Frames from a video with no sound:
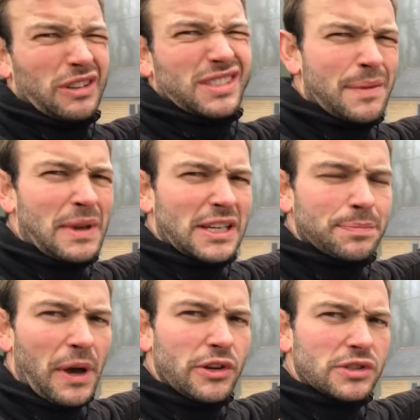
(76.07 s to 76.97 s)
well,
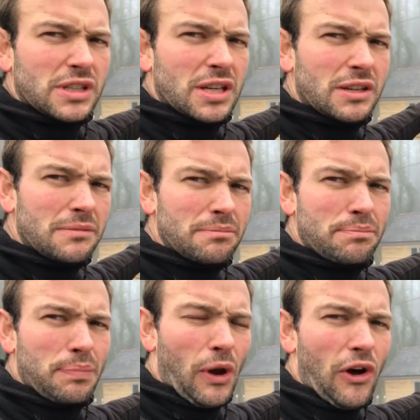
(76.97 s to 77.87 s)
semi-exposed
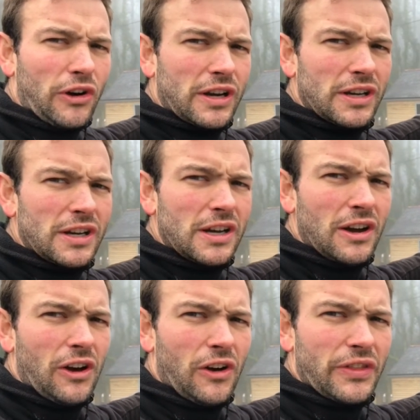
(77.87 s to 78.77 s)
block
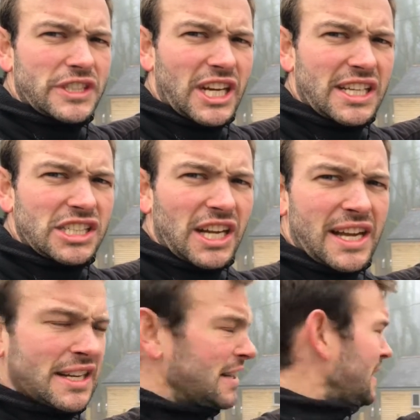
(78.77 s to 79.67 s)
on the chicken shed.